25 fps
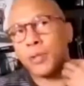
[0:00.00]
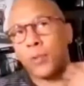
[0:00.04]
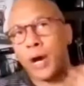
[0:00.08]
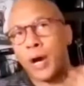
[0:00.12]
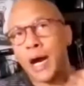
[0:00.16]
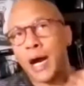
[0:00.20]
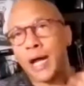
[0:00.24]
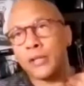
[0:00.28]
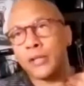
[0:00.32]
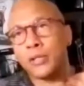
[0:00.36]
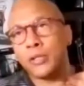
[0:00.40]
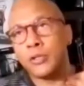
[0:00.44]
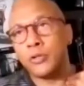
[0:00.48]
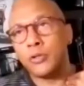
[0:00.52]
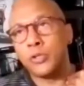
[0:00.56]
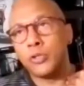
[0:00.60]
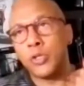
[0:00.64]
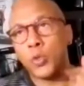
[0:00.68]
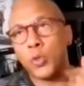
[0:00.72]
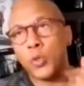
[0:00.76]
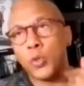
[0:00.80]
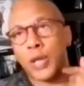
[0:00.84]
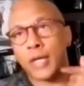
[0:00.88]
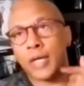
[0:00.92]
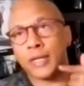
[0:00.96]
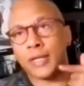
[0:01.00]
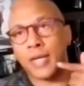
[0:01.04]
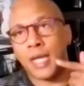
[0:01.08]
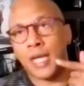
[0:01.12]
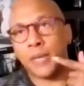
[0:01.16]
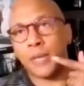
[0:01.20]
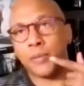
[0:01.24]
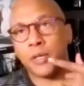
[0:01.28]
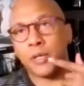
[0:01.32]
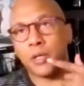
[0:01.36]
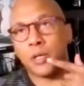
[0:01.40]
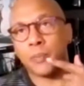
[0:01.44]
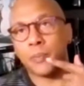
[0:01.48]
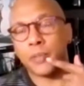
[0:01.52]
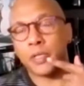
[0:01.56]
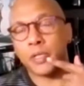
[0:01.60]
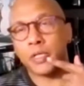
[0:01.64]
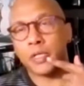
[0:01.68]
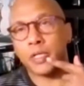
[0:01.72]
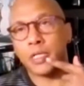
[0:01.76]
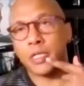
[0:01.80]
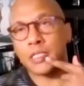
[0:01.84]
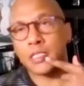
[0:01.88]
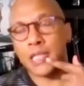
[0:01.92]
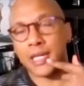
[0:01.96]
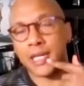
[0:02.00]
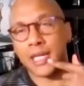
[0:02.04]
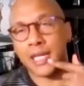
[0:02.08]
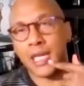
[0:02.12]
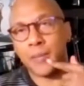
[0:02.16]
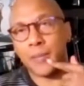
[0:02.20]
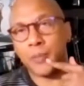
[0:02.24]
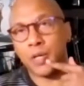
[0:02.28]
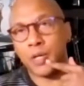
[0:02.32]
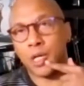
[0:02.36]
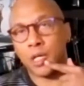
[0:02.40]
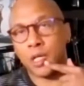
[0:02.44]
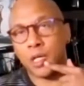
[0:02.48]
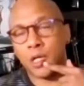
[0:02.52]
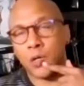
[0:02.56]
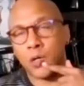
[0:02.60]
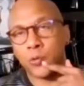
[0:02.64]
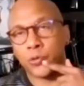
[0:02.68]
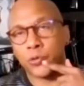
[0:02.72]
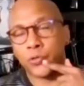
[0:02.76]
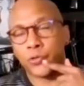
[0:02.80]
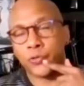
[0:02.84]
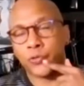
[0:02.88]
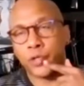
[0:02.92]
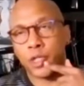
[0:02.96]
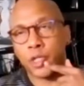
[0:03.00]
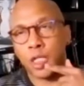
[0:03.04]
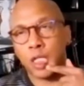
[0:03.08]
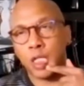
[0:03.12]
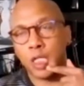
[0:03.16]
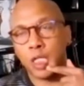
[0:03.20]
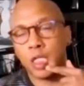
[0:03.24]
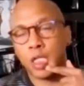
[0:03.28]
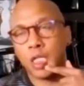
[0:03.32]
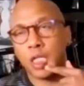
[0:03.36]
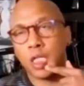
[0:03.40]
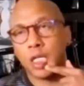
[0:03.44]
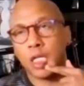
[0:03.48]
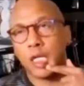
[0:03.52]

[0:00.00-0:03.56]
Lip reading: why I knew you when I came here, because I came here in 2003.